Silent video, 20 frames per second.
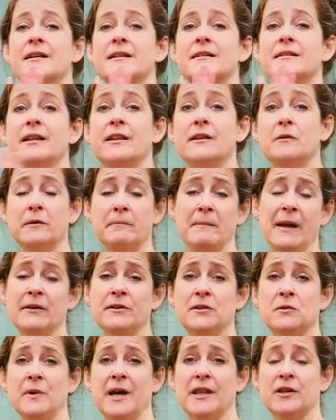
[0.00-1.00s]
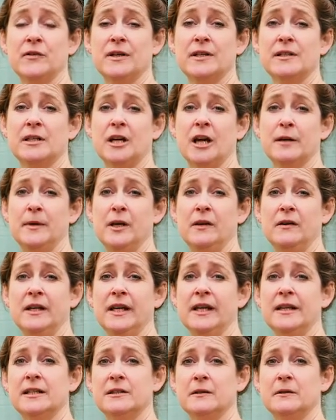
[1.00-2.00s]
So the amount of weathering time you
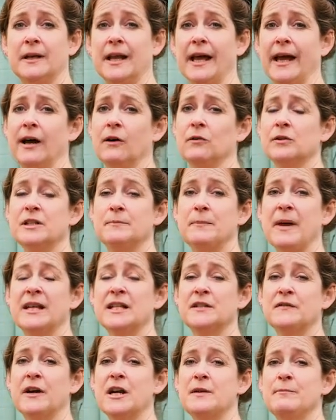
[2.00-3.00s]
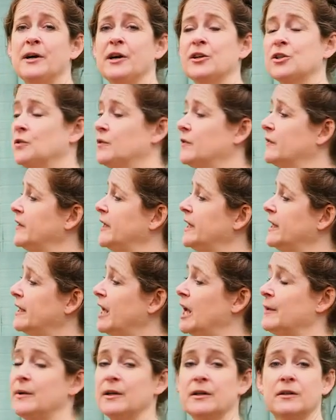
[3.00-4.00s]
need to allow depends very much on the
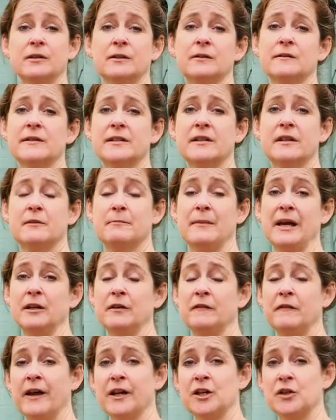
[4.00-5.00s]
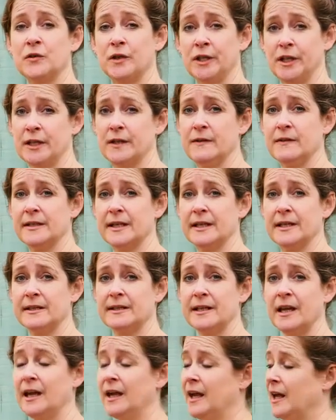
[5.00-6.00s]
chemicals that the manufacturer
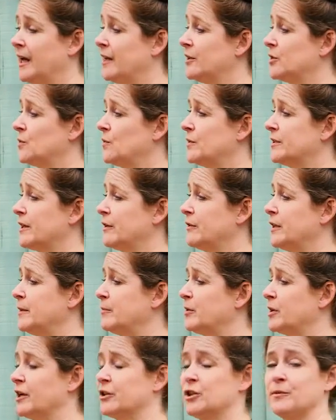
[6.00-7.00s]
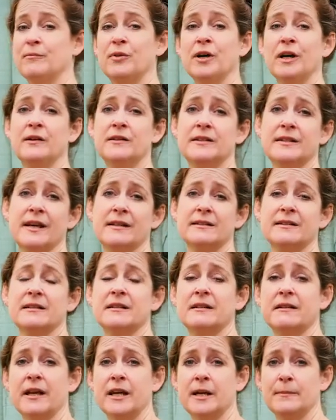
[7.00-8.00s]
uses and also the production processes
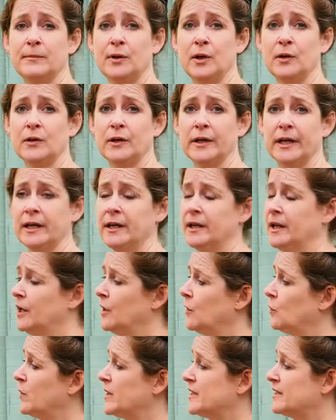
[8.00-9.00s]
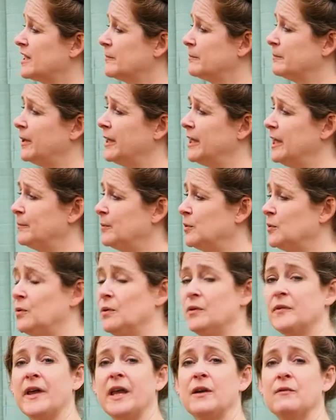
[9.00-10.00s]
that they employ. With some
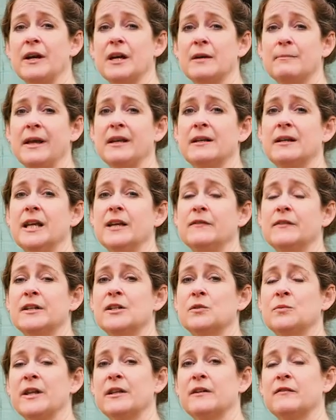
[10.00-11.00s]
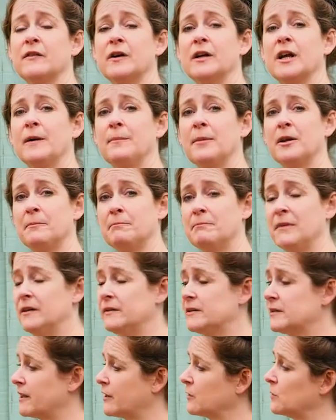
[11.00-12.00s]
people, they recommend leaving it to weather for a couple of
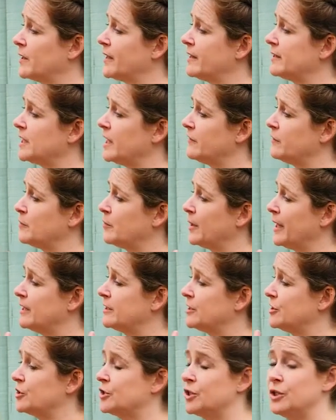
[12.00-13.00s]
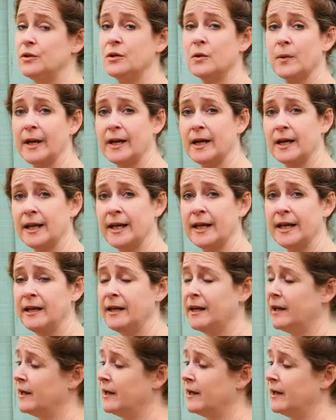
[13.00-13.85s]
months, otherwise if you paint it too quickly,